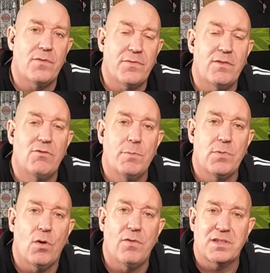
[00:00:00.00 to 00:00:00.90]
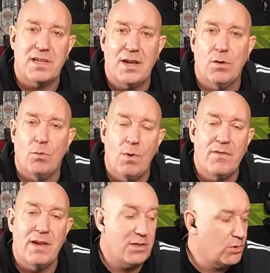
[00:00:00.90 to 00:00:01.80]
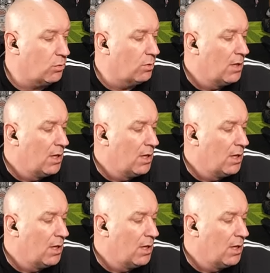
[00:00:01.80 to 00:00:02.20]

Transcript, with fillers: the room or the tent or wherever it is you're